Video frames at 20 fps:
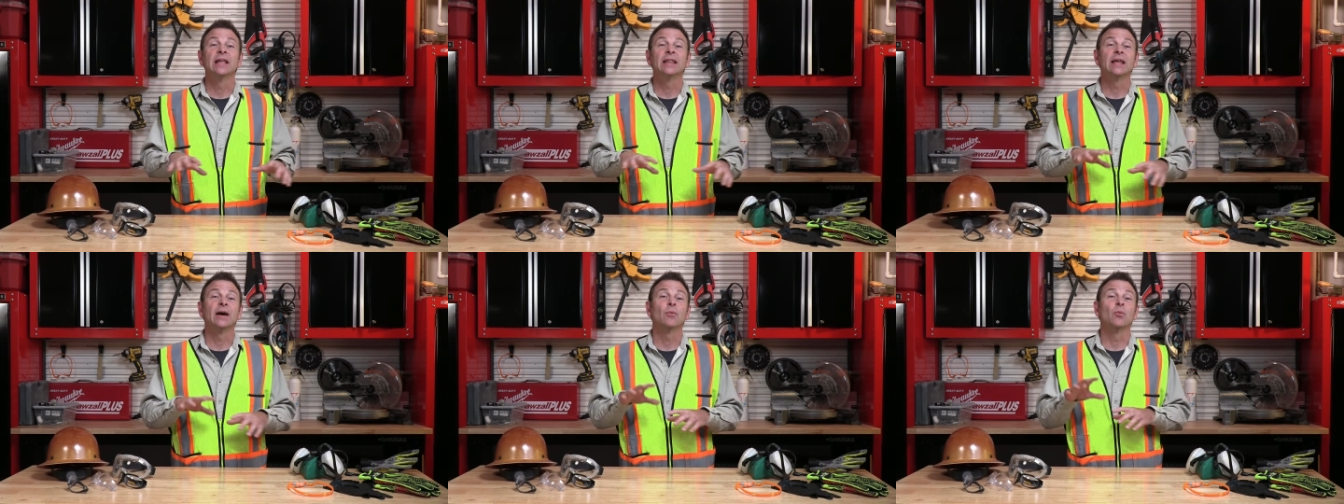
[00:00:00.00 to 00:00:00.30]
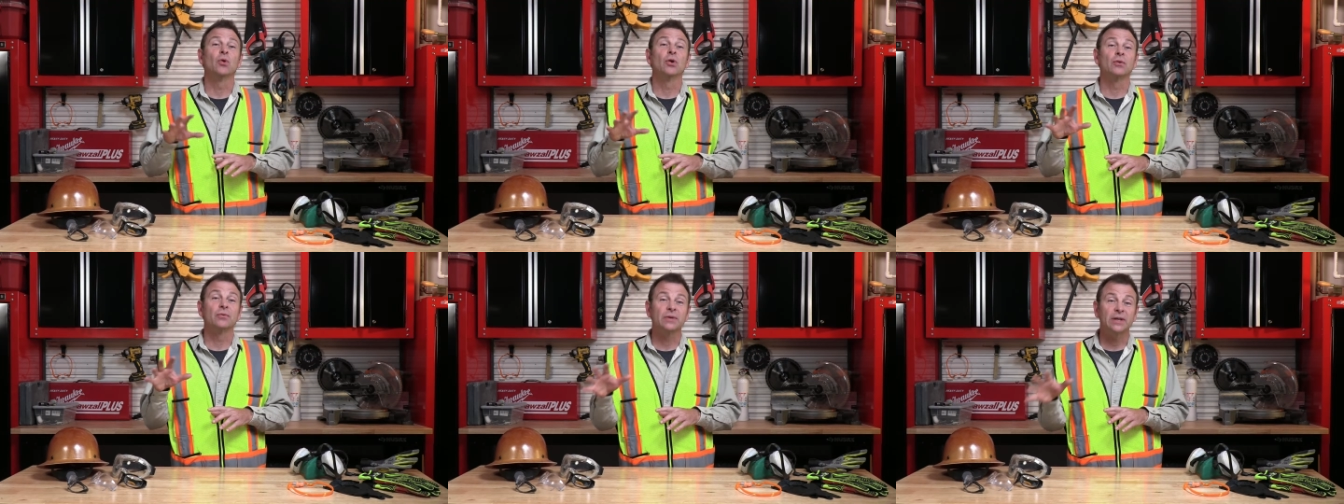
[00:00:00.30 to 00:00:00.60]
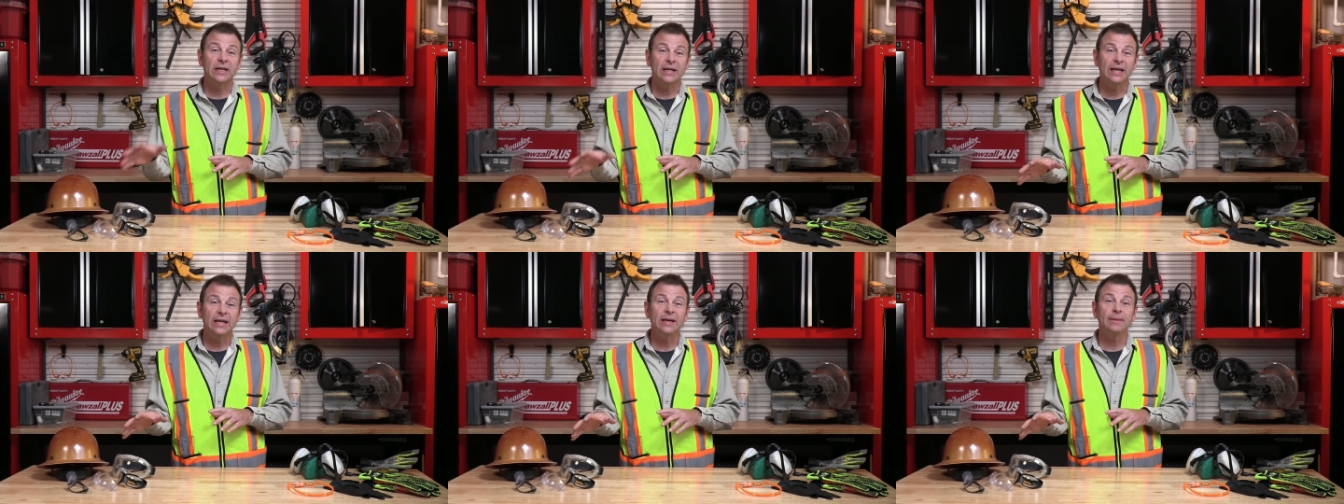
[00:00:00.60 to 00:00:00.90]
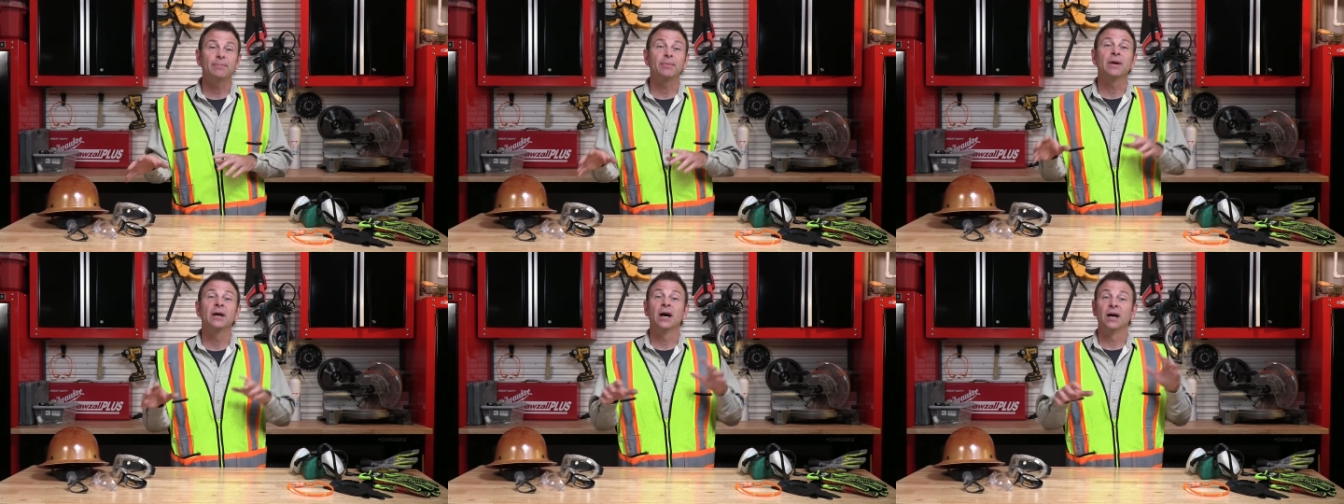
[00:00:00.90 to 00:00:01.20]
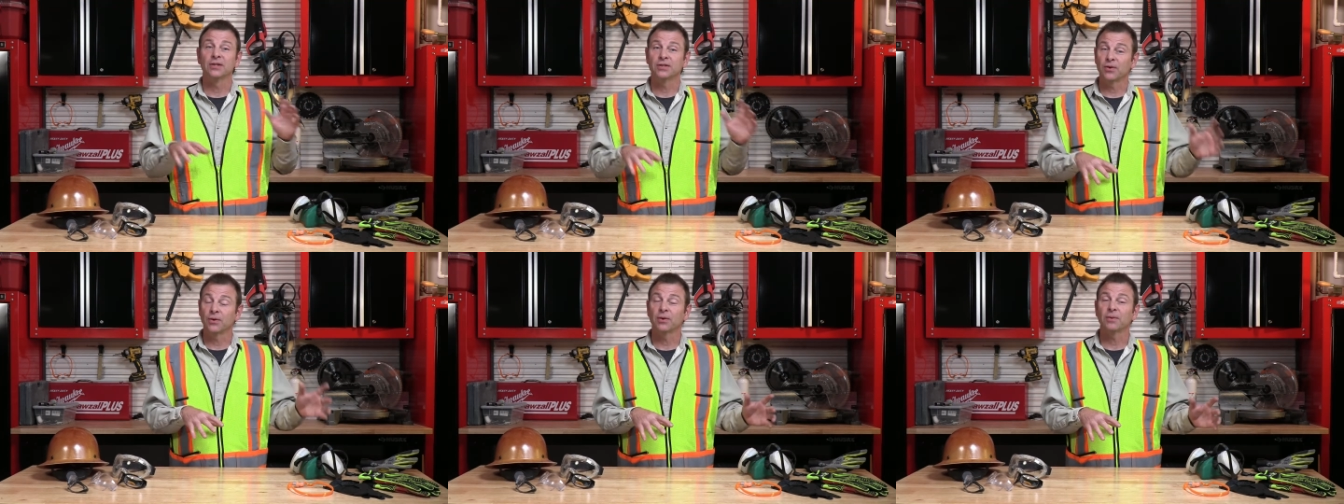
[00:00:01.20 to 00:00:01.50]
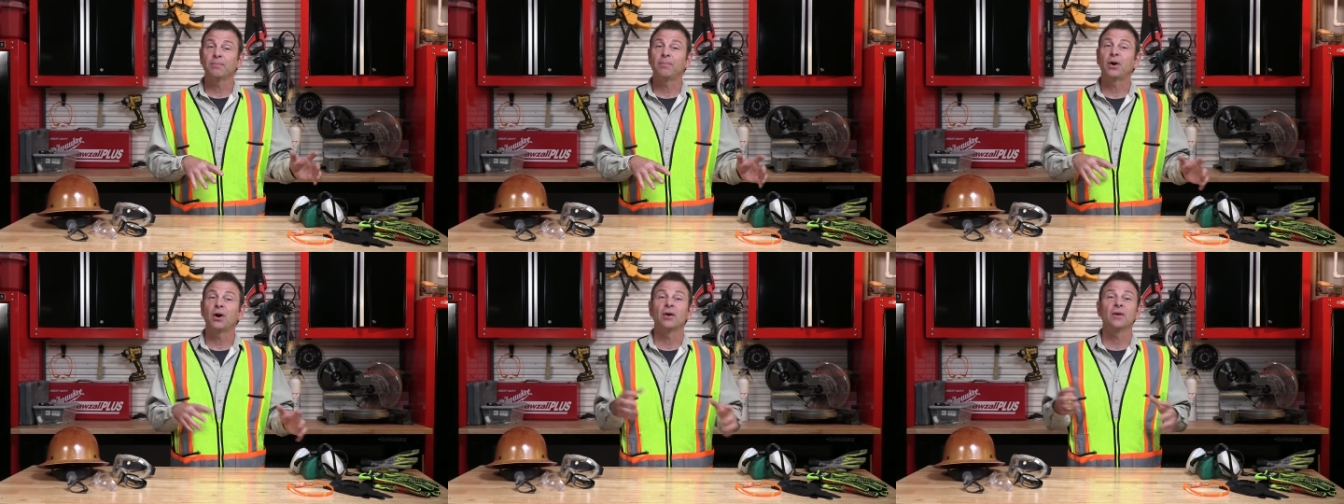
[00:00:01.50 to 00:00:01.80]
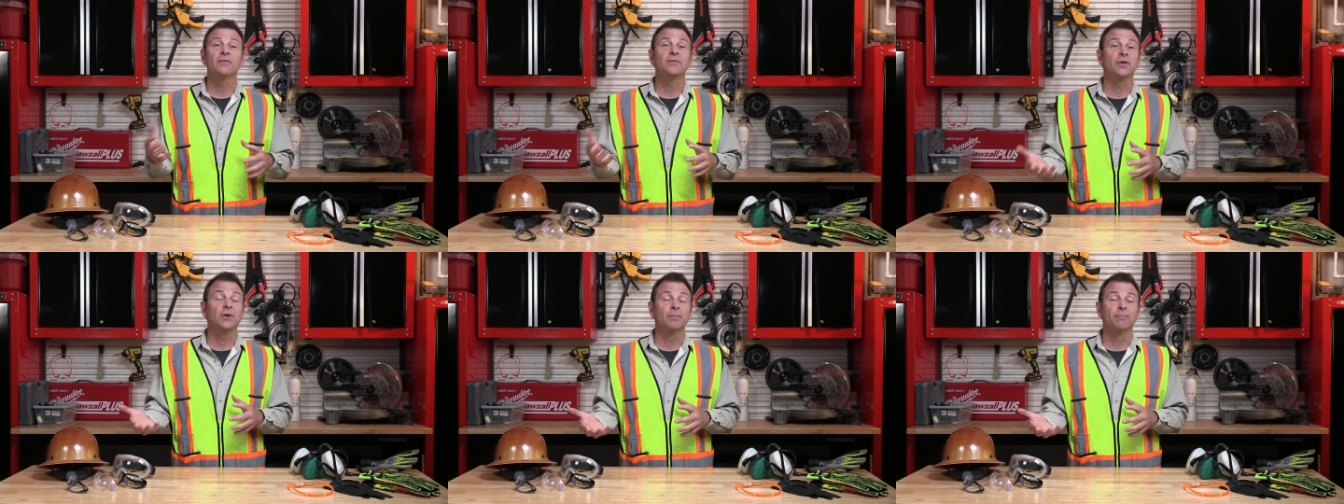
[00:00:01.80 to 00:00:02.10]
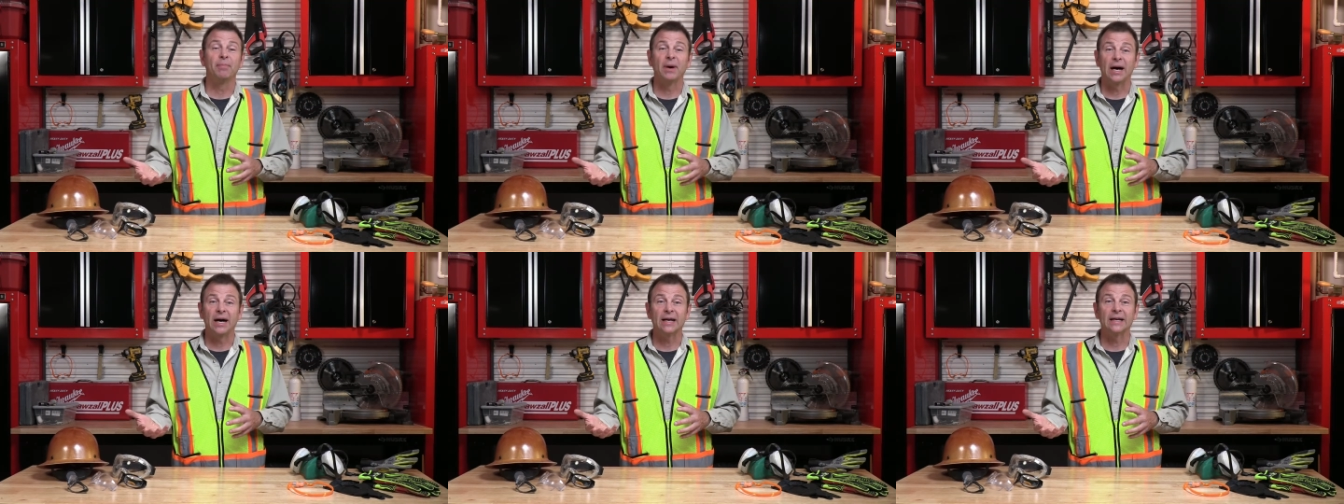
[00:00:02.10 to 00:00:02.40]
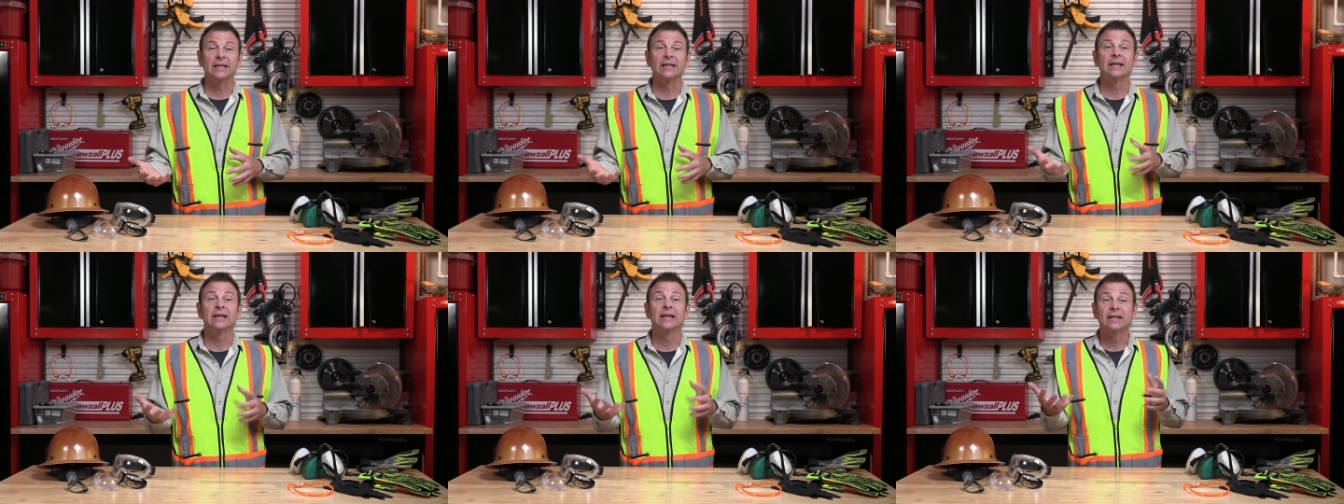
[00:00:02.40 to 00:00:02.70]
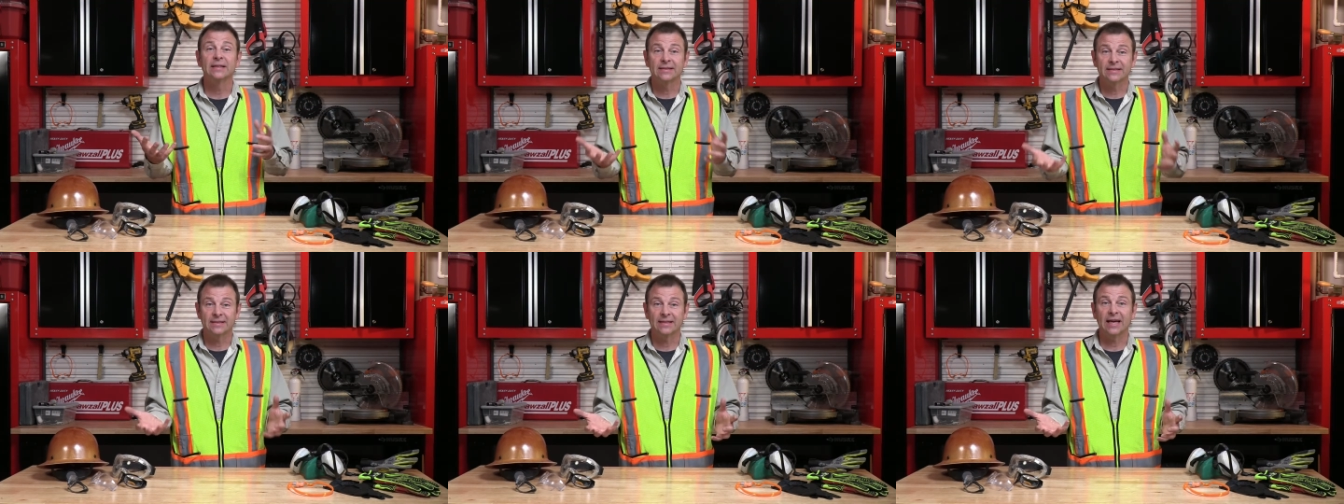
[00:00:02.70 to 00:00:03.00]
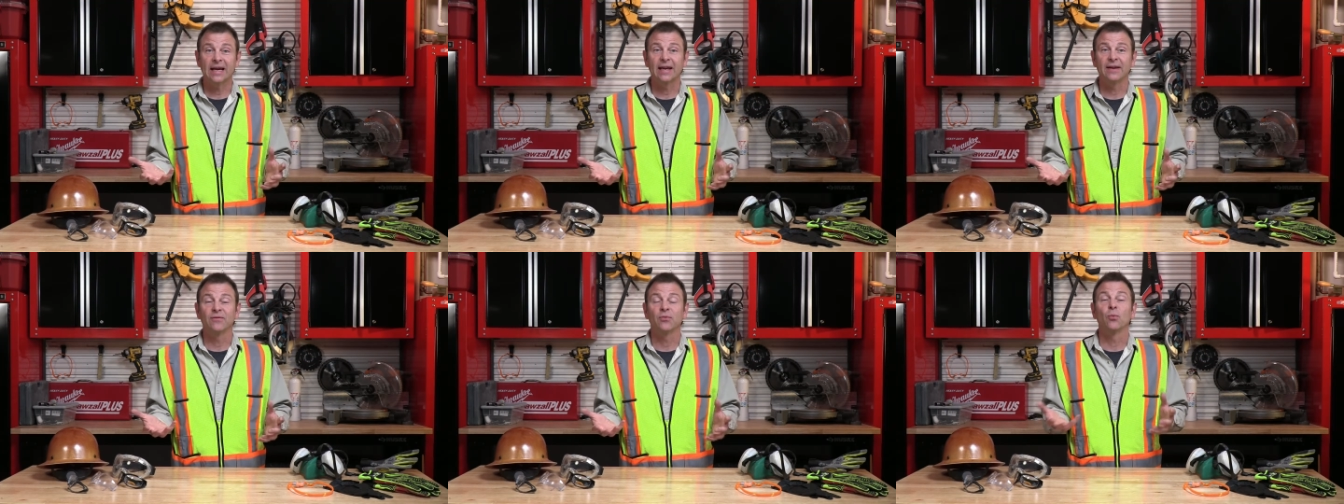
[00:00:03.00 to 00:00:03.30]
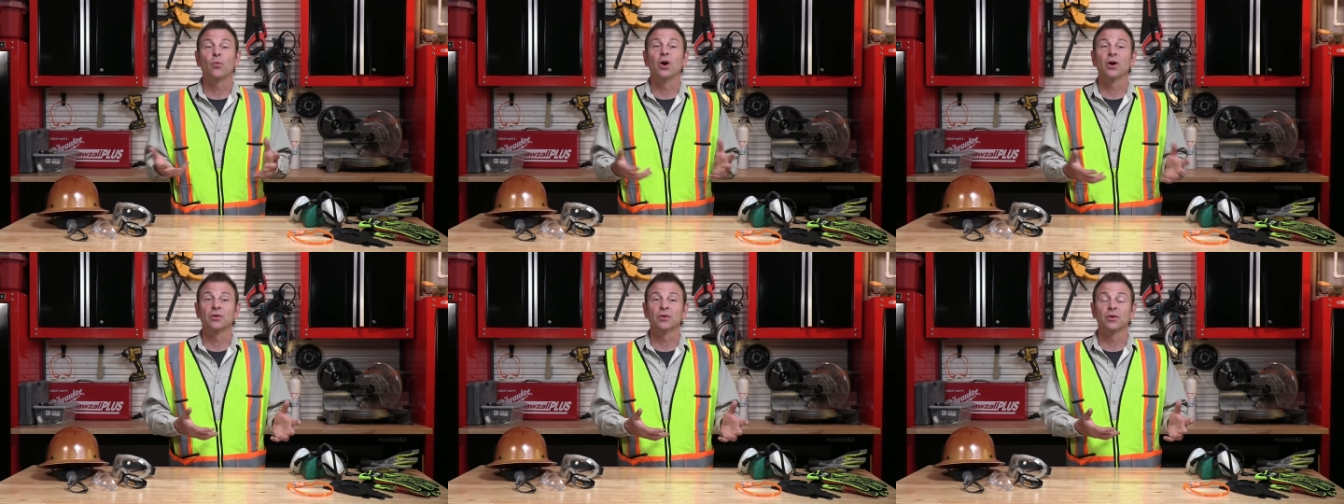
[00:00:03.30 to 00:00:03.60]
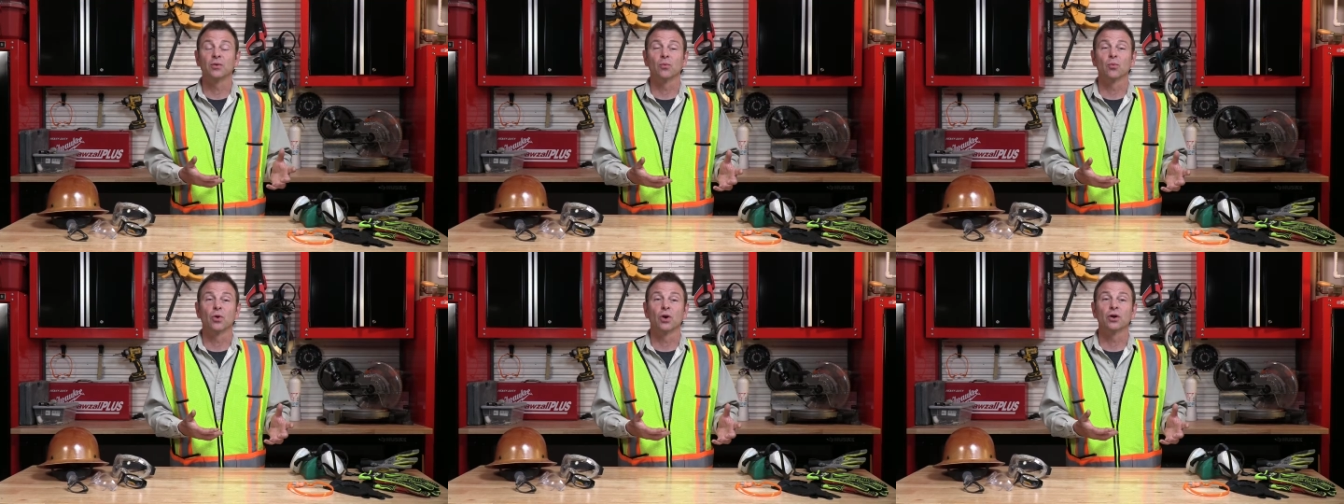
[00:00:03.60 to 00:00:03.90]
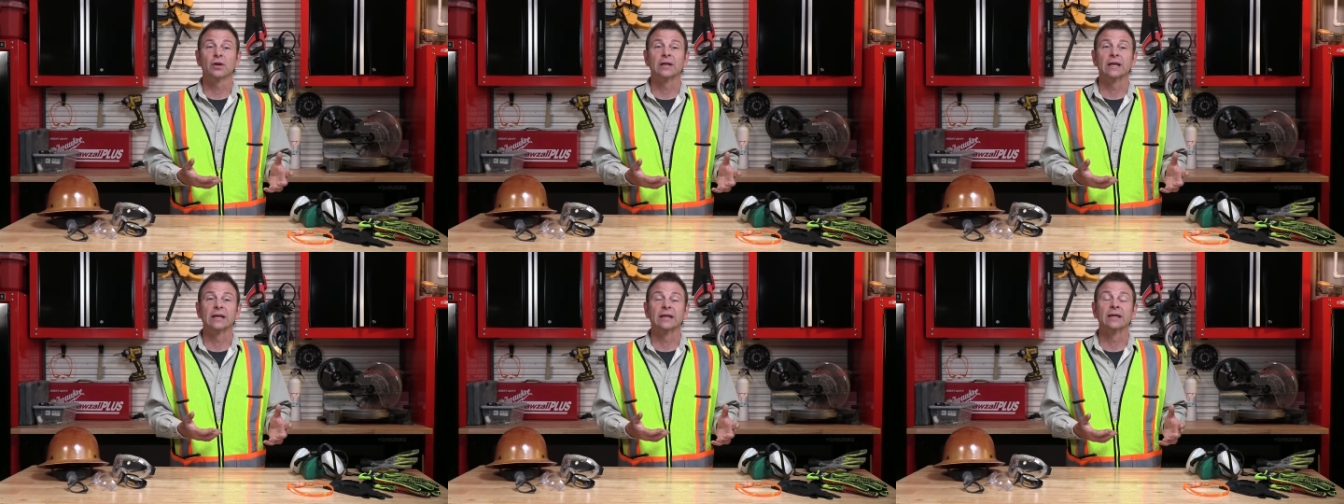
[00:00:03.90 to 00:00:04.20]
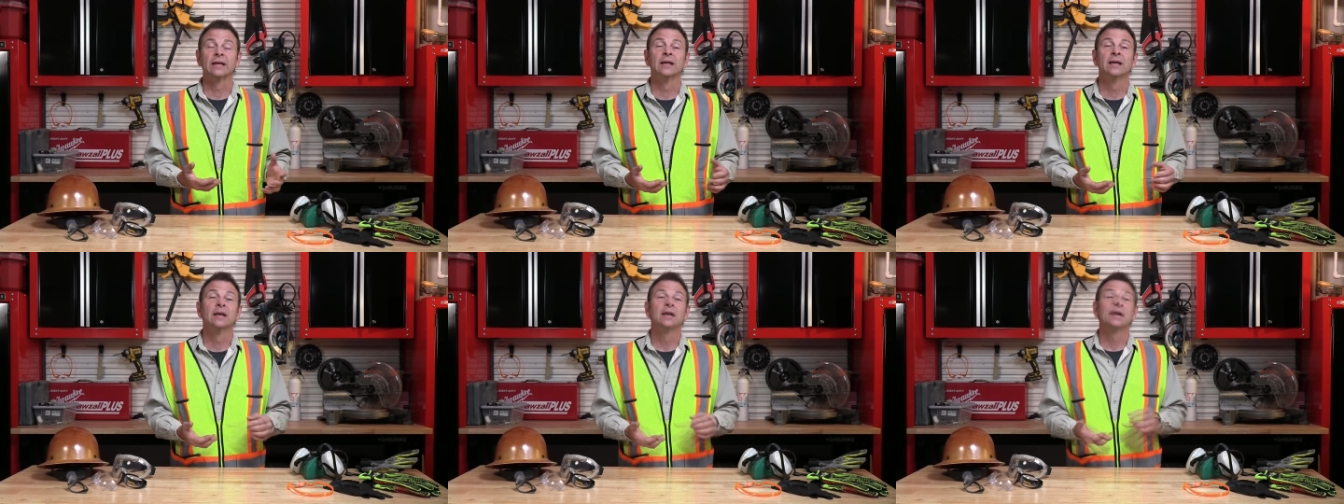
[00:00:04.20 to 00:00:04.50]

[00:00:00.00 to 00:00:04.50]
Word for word: that will keep a certain part of your body safe while you're working.